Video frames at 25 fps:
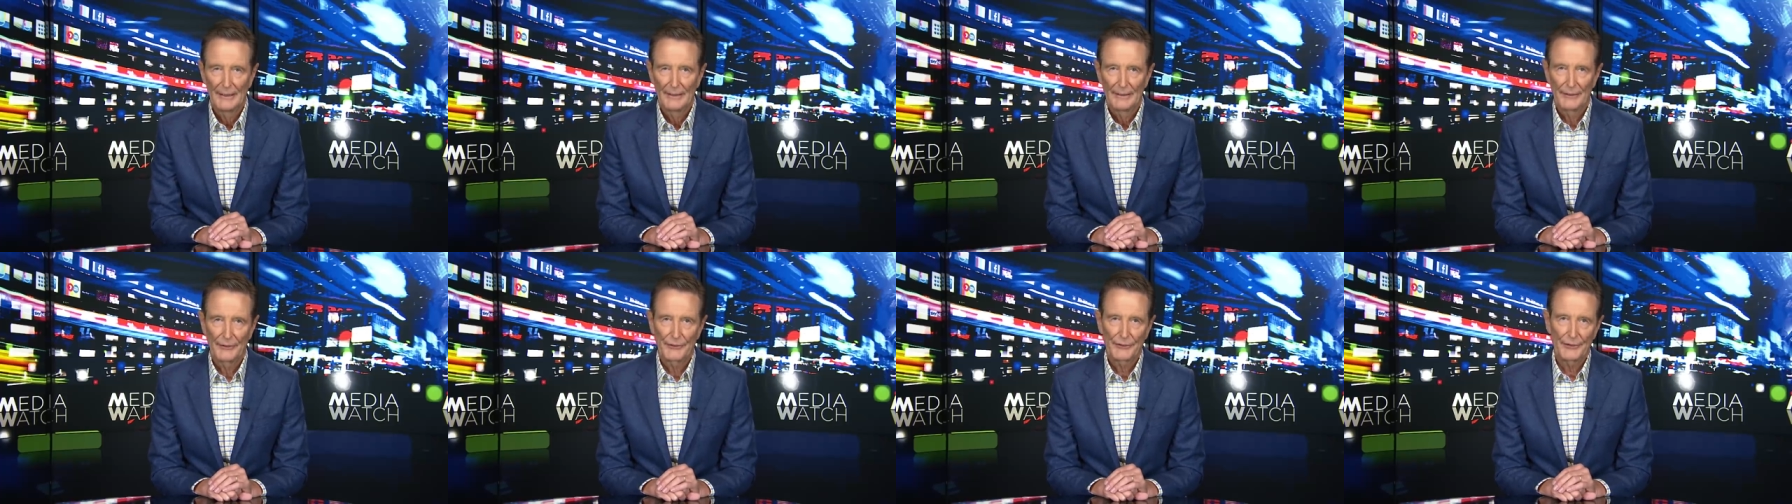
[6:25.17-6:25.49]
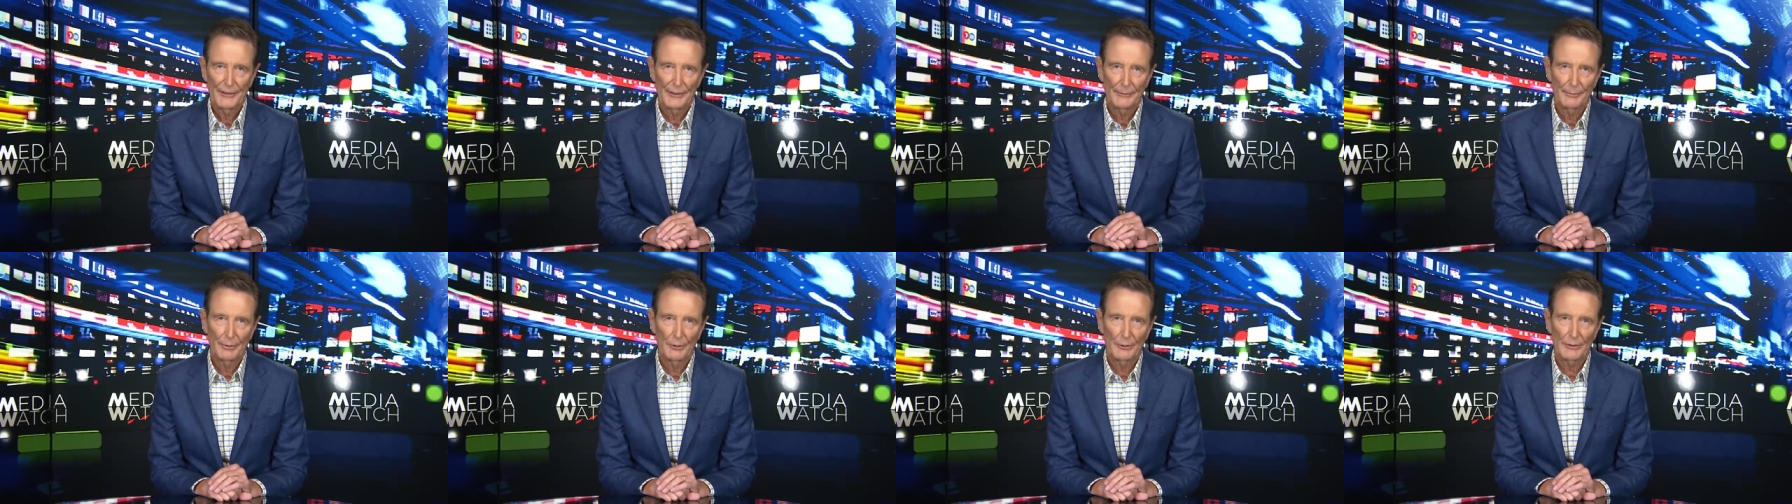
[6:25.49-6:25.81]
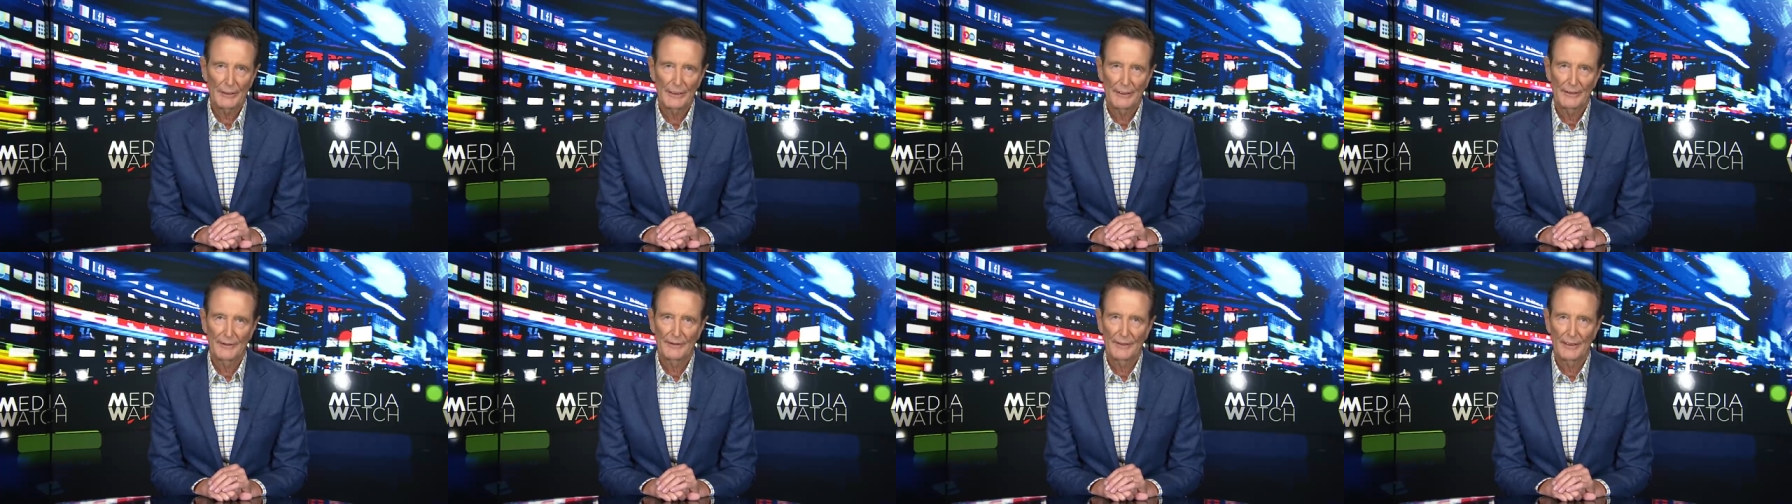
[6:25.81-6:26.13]
that she and
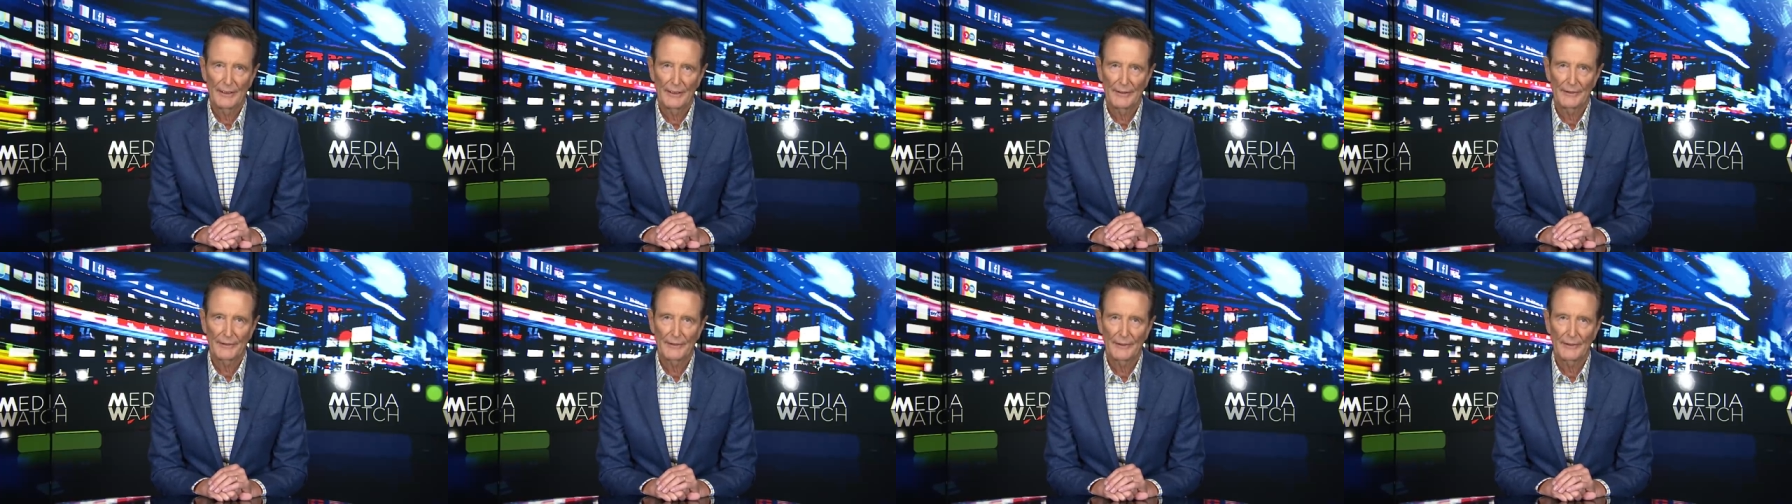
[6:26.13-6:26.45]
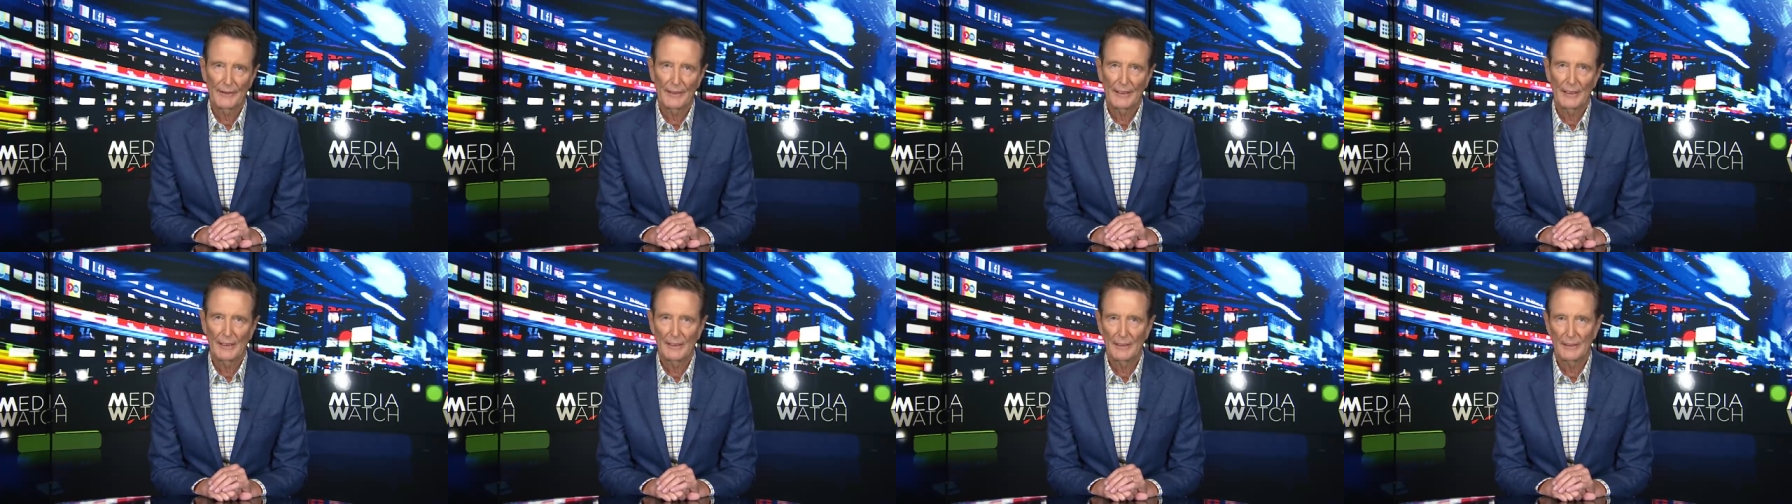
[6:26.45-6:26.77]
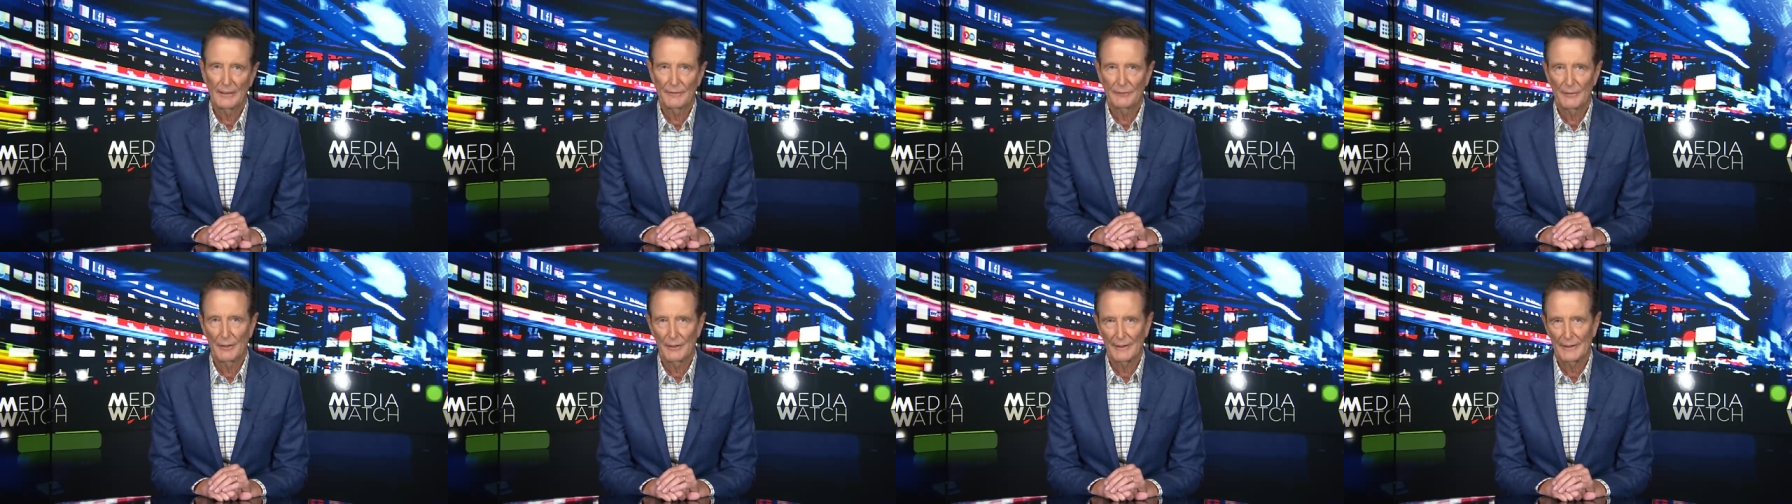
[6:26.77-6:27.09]
Porter had danced at the
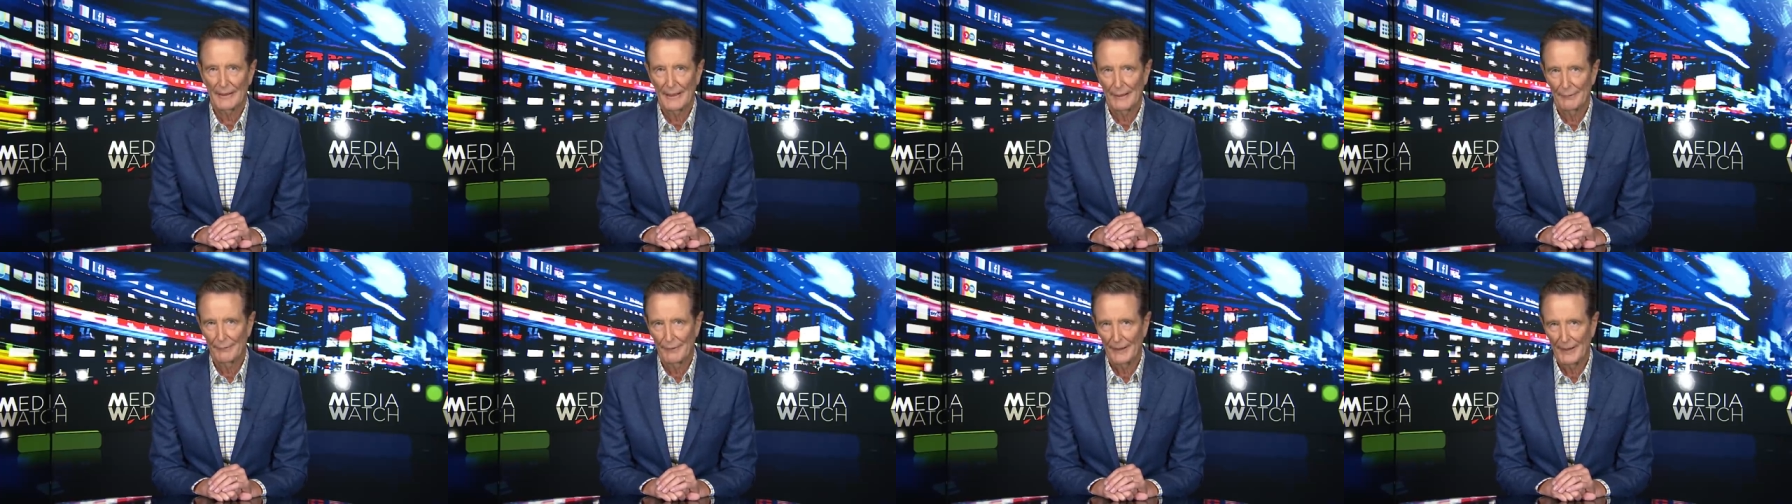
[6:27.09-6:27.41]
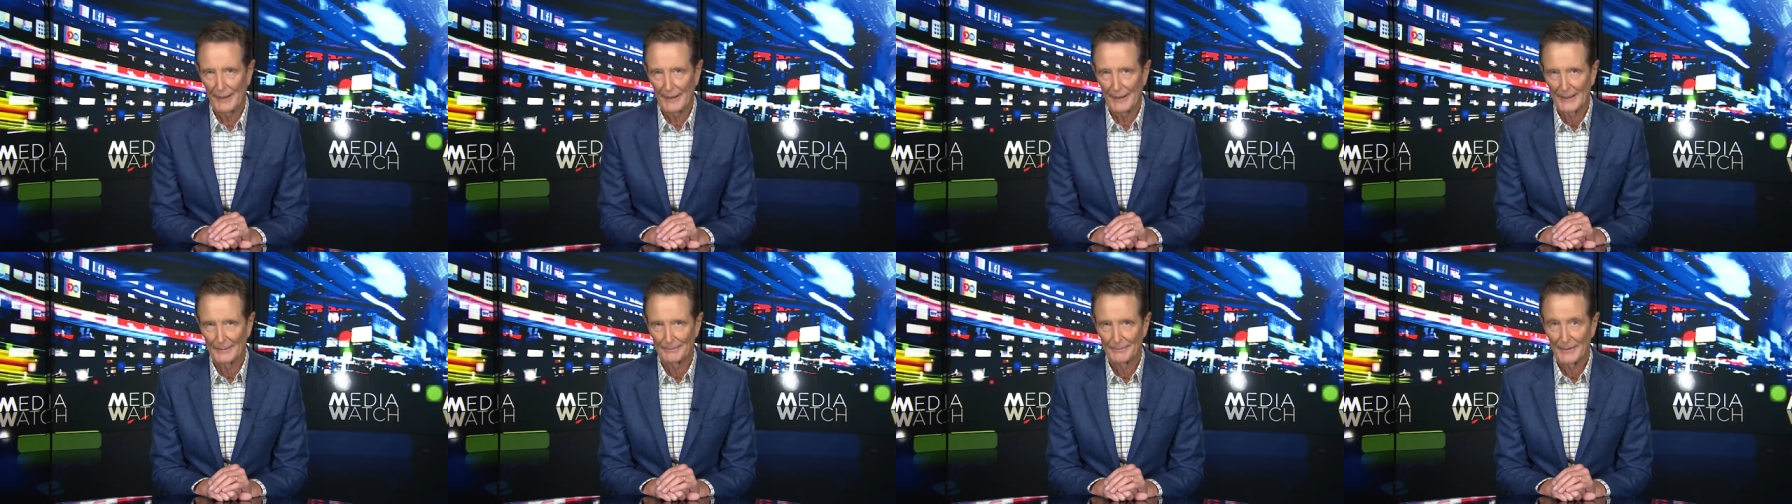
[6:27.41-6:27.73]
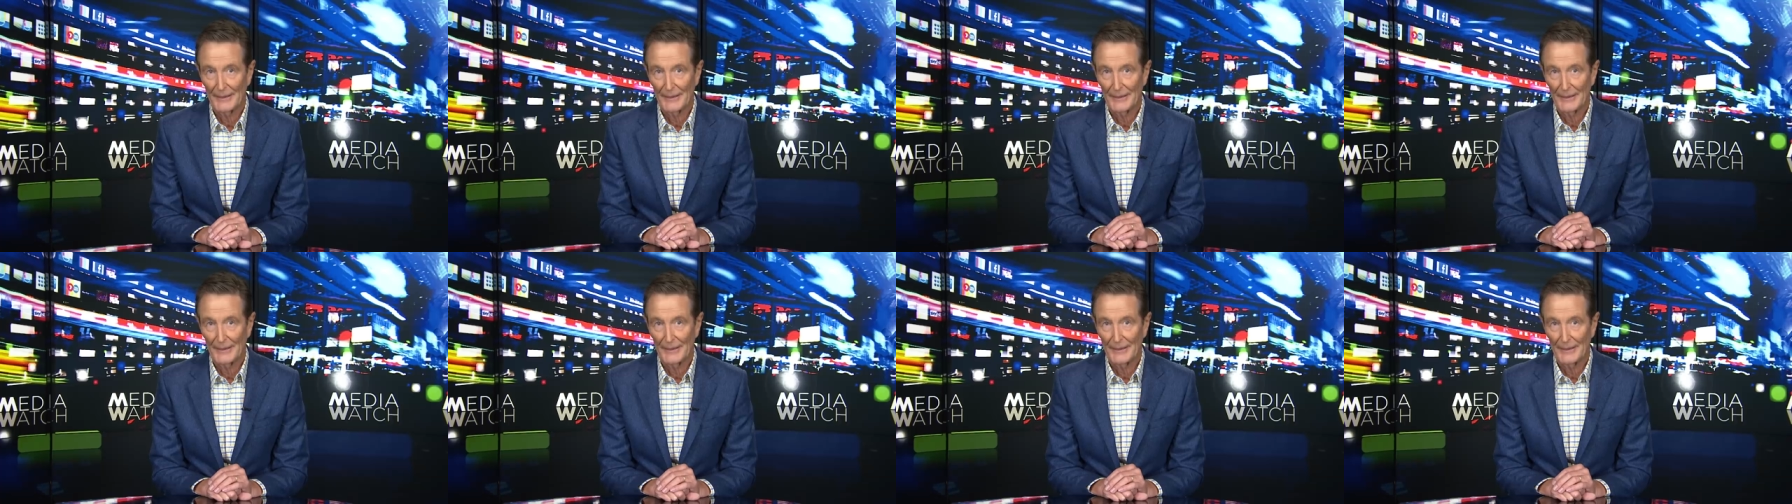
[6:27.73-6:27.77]
Hard Rock Cafe